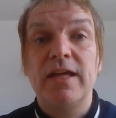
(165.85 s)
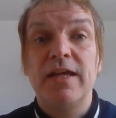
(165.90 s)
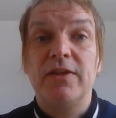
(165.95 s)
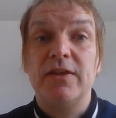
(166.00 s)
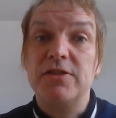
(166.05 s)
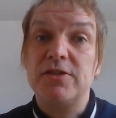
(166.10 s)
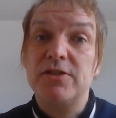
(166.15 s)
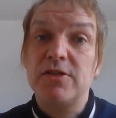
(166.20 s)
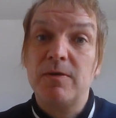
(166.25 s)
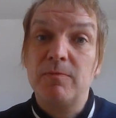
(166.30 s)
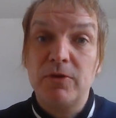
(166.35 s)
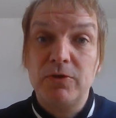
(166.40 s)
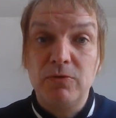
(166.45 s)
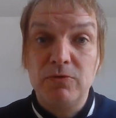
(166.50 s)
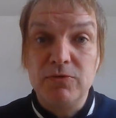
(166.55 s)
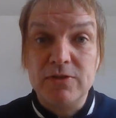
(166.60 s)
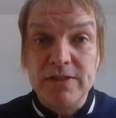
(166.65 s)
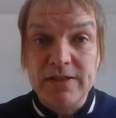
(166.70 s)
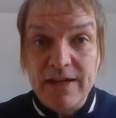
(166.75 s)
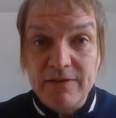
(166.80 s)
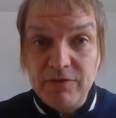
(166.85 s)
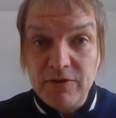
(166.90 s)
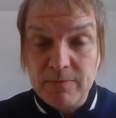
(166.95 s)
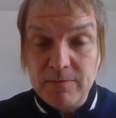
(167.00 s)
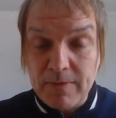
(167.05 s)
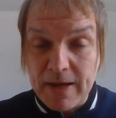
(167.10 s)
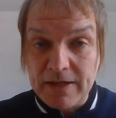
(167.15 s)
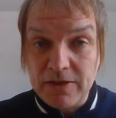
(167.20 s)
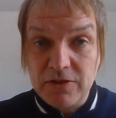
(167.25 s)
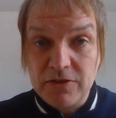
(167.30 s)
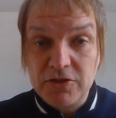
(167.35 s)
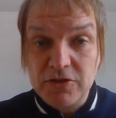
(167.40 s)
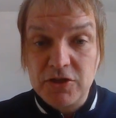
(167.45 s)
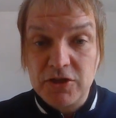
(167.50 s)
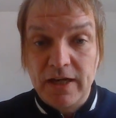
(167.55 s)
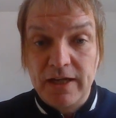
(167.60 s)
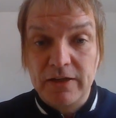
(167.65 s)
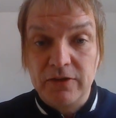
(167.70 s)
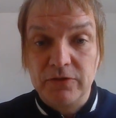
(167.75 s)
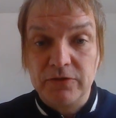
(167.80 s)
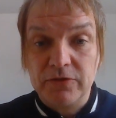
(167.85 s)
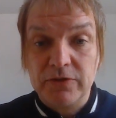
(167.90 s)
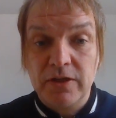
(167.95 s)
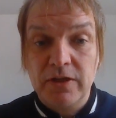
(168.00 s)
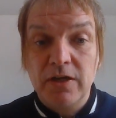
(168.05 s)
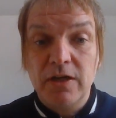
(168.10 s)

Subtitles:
that someone who's never met your child